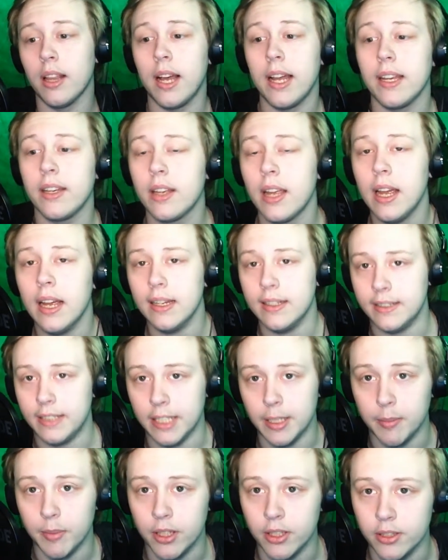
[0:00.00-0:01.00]
like
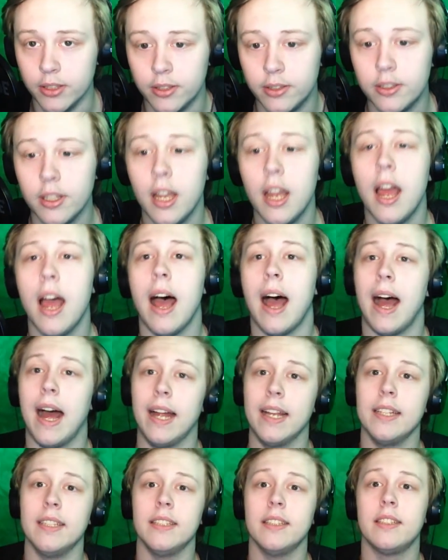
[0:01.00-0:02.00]
demons
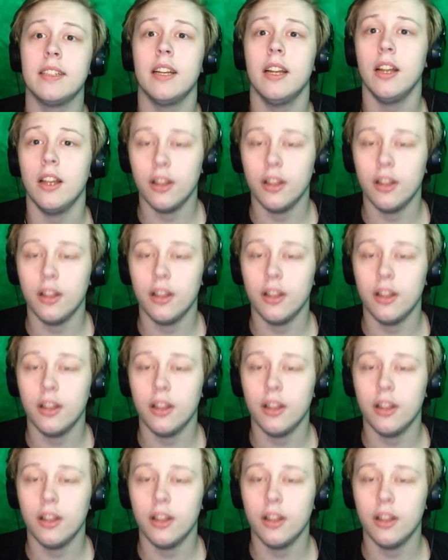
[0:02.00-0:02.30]
and